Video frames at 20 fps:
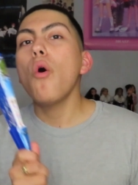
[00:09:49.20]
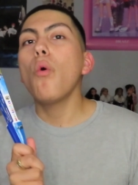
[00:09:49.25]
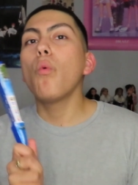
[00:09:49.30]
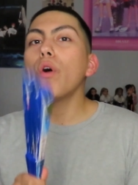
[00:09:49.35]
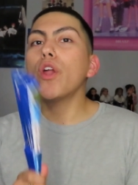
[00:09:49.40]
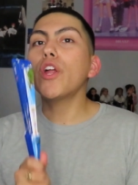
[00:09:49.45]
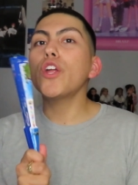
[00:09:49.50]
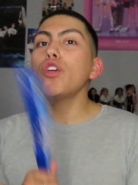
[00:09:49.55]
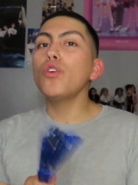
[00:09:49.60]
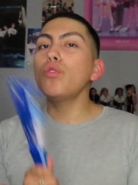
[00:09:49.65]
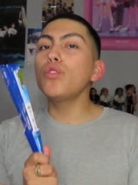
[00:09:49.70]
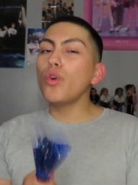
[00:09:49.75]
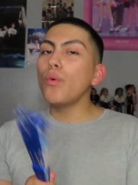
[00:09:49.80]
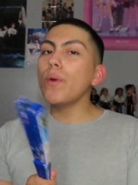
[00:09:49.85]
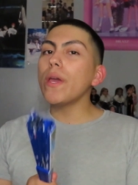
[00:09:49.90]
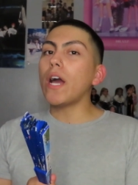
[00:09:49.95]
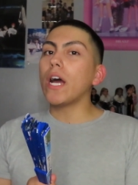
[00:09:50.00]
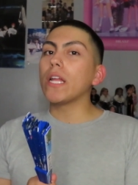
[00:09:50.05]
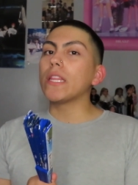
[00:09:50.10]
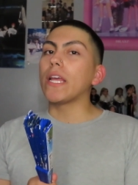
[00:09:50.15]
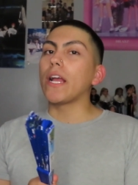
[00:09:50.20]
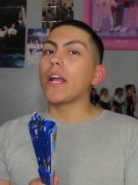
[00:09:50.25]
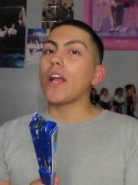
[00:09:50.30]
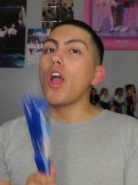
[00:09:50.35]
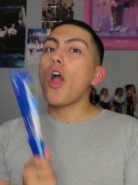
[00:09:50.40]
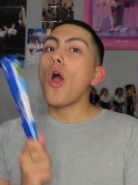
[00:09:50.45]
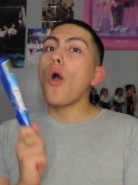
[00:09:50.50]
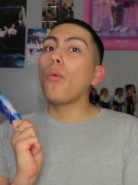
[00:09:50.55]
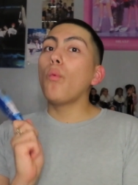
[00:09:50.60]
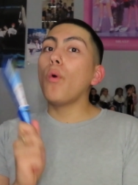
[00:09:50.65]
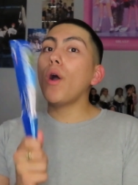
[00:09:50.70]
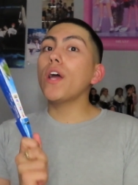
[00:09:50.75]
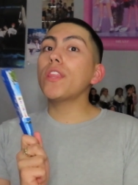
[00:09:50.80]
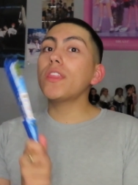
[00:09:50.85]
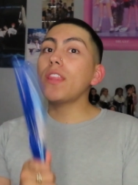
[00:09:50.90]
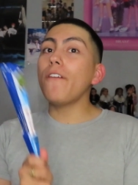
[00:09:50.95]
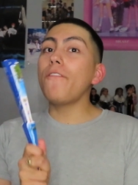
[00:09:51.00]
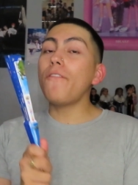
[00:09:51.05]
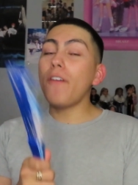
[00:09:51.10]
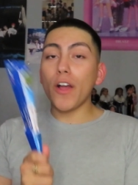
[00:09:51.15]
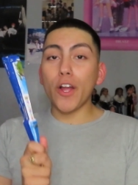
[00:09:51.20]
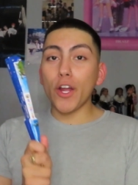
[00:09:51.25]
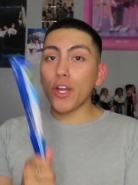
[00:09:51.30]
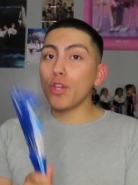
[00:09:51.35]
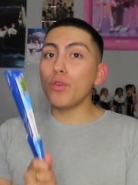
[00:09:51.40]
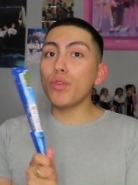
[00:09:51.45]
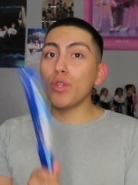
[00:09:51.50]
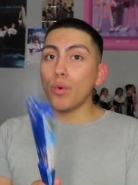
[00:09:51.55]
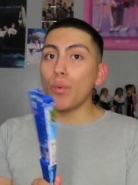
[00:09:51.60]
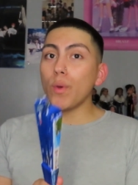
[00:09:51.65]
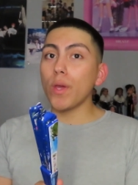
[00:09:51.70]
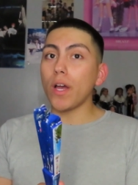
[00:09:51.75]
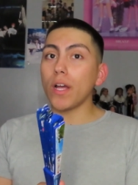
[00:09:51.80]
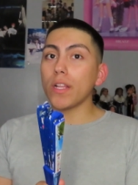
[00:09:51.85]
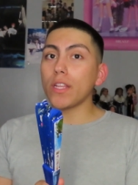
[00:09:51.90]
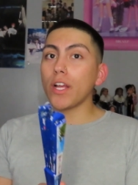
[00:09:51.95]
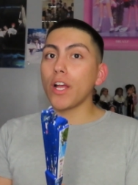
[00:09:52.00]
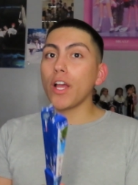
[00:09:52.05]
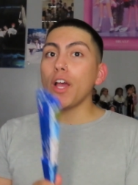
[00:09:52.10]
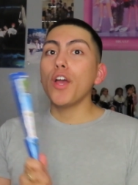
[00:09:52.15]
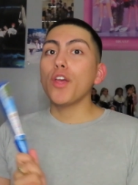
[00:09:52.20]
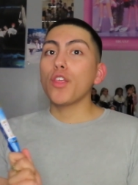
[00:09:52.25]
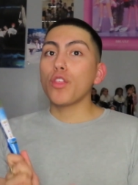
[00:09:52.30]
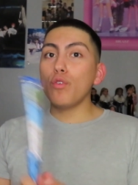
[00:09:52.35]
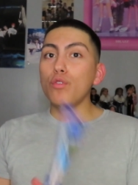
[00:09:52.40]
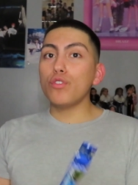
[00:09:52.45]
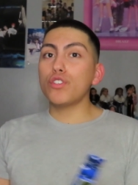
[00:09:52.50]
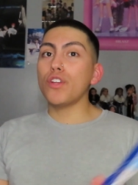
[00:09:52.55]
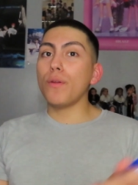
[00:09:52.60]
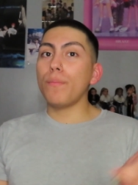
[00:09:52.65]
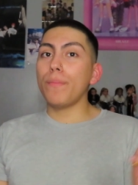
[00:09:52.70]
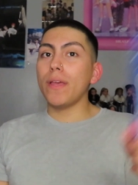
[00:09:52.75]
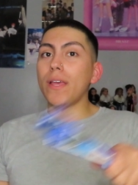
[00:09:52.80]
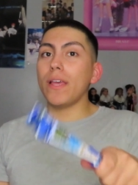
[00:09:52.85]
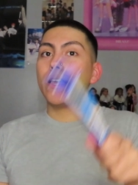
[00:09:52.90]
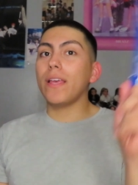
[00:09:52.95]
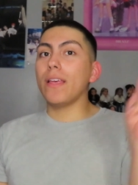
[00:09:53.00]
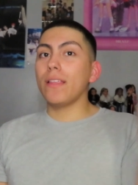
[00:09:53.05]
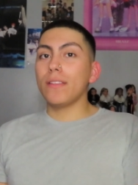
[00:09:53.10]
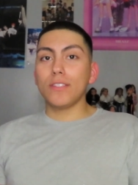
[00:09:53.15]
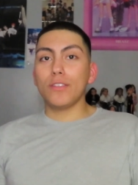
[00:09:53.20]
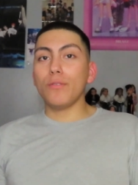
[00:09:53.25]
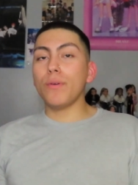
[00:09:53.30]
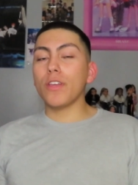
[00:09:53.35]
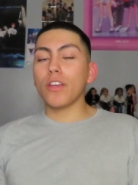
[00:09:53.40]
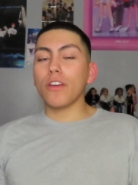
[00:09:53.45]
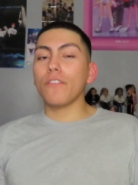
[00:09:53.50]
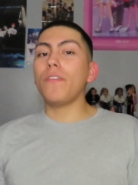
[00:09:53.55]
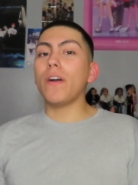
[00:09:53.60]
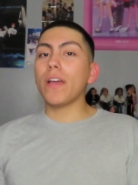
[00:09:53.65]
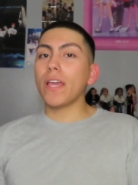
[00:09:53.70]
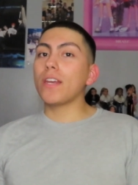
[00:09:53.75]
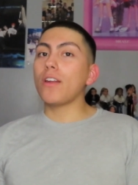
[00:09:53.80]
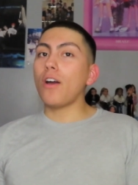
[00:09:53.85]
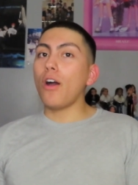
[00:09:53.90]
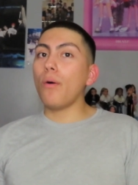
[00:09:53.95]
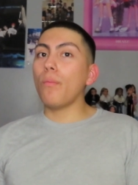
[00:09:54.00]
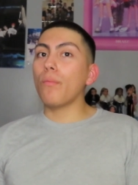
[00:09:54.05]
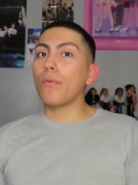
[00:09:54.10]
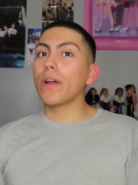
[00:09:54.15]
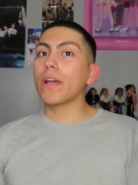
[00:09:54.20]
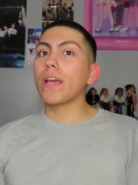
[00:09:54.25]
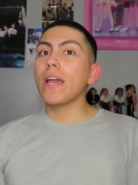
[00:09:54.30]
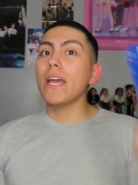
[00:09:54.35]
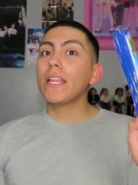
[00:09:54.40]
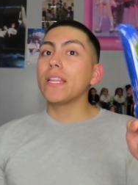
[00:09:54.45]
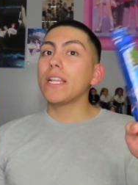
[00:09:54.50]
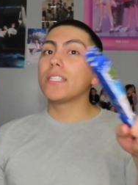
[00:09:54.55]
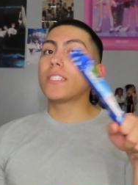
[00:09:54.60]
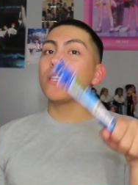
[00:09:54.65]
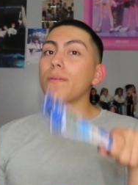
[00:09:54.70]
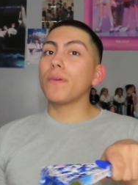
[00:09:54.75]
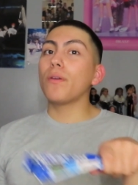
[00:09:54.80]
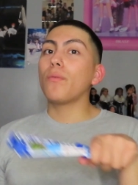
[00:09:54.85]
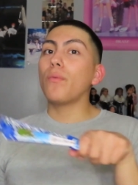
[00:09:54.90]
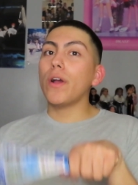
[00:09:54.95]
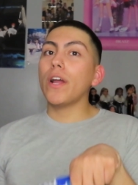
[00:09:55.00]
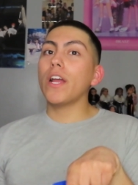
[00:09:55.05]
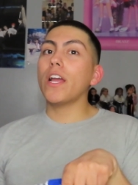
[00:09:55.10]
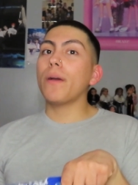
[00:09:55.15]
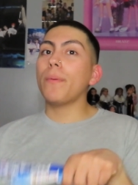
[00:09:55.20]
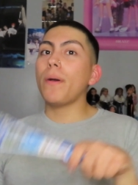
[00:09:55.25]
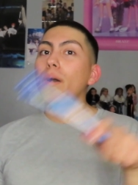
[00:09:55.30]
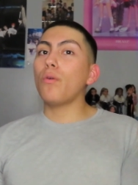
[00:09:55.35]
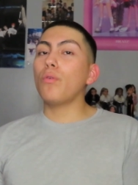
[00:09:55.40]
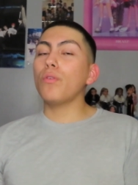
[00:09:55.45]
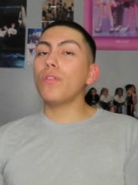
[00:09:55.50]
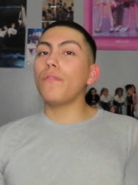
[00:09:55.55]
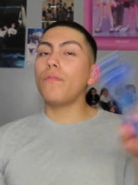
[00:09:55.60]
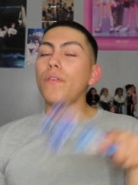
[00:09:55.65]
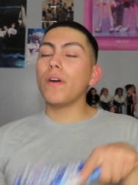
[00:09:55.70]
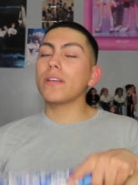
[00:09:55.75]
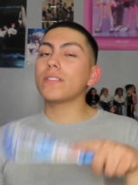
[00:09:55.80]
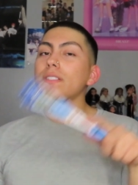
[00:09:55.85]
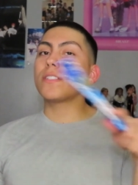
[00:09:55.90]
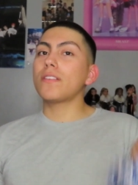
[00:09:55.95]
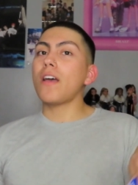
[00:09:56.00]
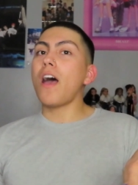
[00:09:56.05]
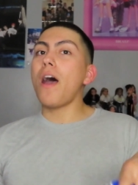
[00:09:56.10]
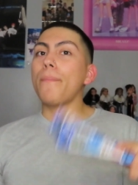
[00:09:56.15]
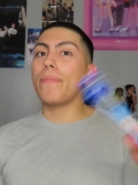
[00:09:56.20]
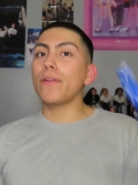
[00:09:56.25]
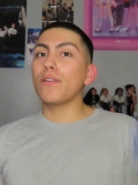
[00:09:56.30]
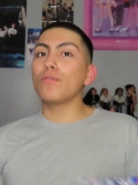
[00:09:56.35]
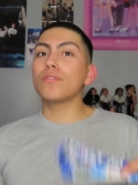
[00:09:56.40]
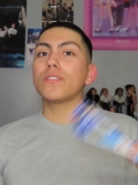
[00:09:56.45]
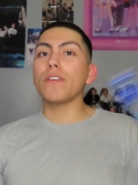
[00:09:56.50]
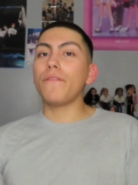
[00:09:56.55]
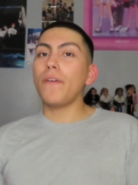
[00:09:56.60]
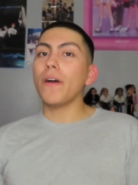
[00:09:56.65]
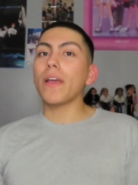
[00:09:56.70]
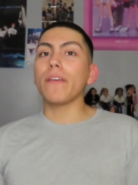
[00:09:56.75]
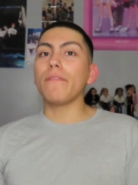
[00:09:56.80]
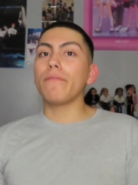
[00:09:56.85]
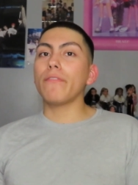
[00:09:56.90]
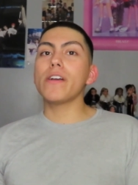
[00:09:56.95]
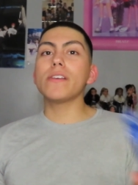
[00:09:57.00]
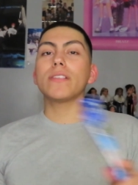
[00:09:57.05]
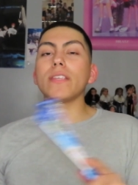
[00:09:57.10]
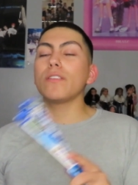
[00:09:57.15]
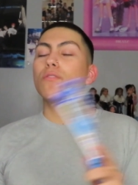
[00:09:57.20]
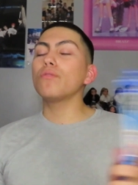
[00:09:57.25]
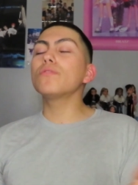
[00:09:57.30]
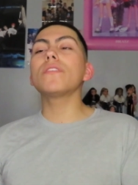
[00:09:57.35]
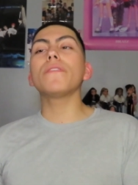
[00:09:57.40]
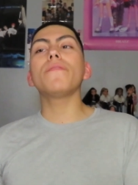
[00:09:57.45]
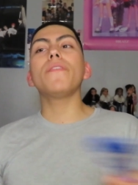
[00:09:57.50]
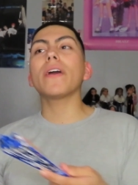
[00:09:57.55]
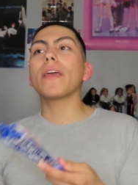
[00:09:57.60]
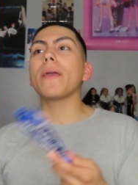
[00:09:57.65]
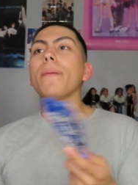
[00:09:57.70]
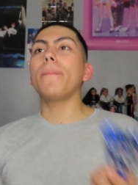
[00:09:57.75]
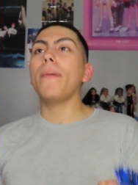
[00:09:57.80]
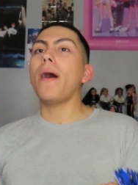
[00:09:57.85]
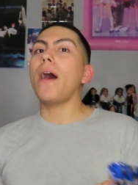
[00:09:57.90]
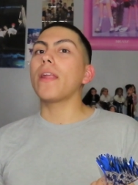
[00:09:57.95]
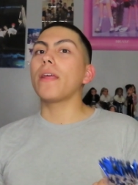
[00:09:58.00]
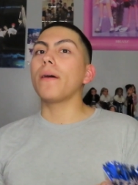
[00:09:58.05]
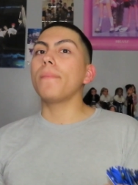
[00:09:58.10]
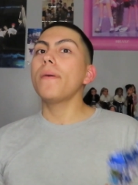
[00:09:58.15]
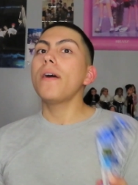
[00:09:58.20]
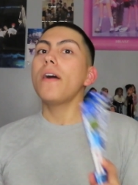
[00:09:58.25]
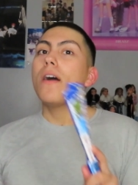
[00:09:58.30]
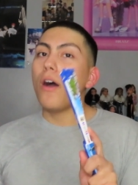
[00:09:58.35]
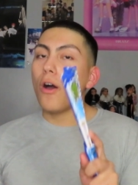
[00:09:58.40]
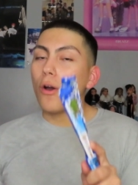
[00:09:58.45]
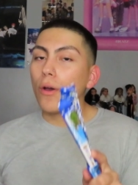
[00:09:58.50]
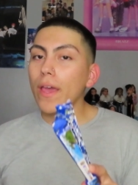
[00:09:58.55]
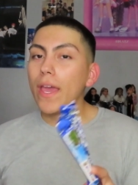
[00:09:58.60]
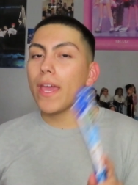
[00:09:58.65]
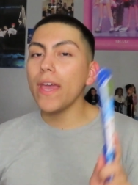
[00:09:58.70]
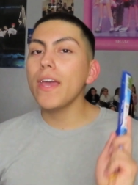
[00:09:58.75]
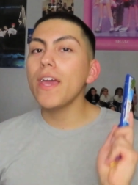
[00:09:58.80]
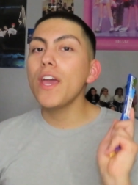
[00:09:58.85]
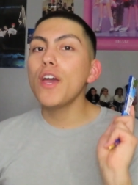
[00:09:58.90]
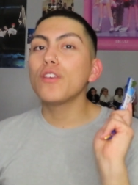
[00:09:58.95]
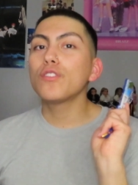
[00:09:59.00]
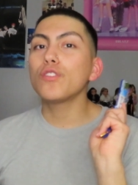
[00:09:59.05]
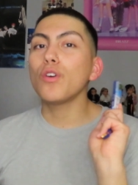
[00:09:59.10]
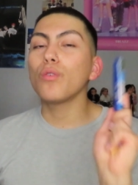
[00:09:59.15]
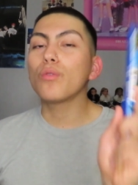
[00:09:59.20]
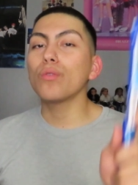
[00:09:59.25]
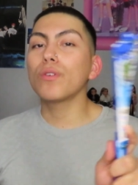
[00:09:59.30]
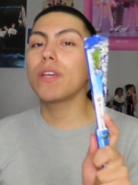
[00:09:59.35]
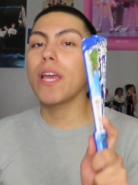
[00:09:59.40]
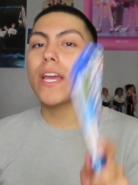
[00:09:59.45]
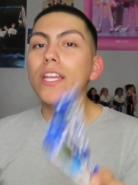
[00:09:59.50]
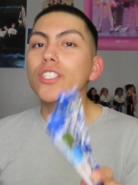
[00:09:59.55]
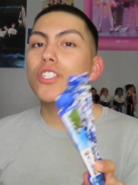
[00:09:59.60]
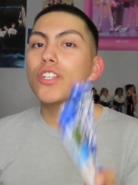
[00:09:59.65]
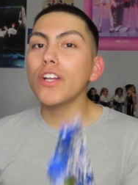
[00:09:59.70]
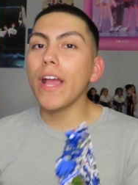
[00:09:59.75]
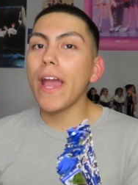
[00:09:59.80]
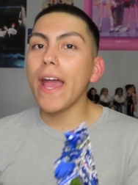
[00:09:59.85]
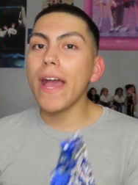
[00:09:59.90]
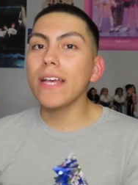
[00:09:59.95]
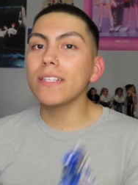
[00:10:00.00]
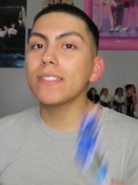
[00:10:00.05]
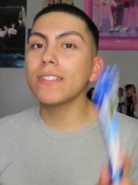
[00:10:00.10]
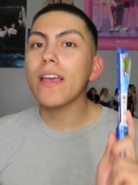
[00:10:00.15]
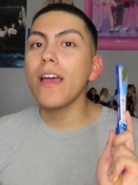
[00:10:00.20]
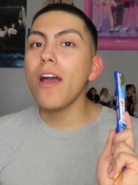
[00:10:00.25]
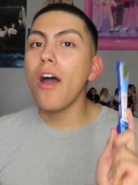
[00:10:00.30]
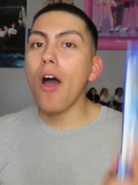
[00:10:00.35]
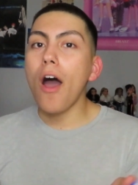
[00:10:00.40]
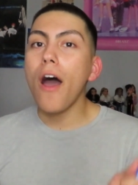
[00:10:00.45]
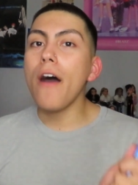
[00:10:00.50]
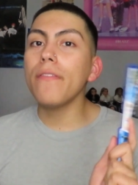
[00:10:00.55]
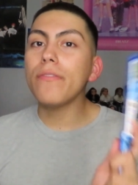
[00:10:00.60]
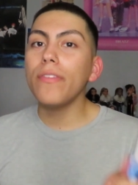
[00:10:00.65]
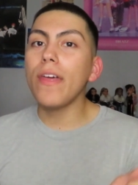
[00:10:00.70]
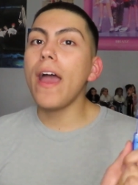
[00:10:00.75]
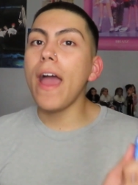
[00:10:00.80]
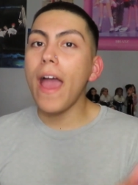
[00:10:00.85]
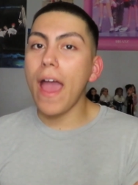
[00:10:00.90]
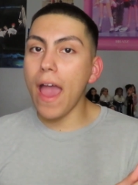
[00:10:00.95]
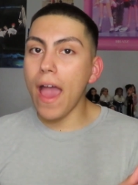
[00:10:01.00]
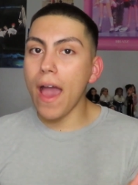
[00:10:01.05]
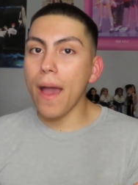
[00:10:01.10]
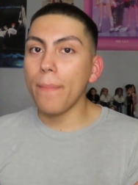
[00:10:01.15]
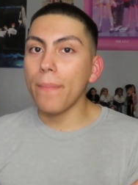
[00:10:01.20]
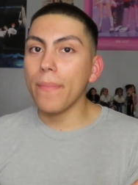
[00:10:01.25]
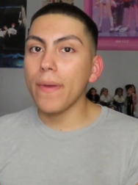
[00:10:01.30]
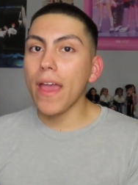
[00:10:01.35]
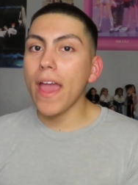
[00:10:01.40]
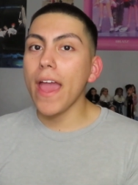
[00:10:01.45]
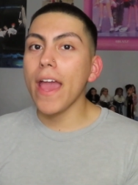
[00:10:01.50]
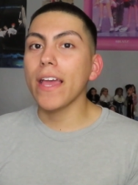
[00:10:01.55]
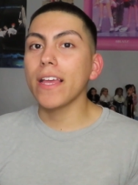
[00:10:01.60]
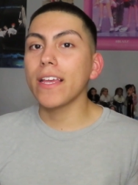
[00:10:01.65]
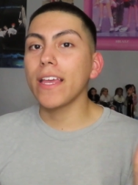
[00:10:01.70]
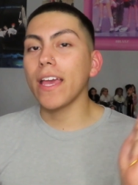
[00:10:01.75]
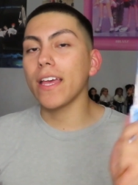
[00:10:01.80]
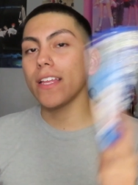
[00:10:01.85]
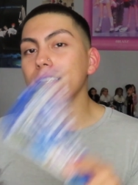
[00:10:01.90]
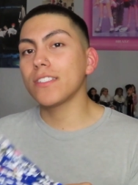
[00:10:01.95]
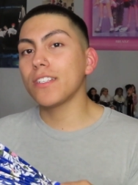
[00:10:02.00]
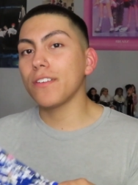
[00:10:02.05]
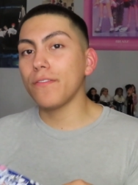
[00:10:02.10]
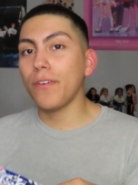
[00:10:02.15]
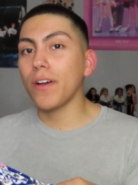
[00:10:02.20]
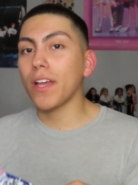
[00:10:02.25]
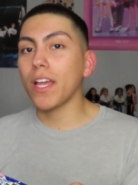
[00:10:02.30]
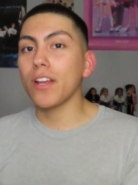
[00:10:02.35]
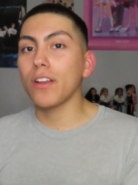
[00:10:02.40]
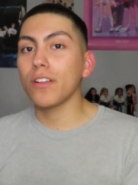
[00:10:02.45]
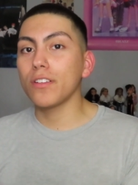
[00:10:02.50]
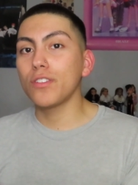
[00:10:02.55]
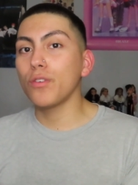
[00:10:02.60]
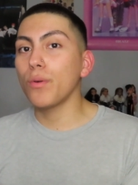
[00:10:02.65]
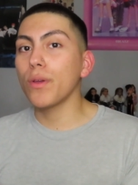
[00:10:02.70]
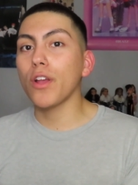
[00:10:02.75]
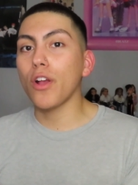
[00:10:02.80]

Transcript: what are you doing on there? What the fuck are you doing on there? You should be doing your fucking homework than to be worrying about who the fuck is the top and who's a fucking person, who's a fucking bottom. Okay? So get your ass off that app and get to fucking doing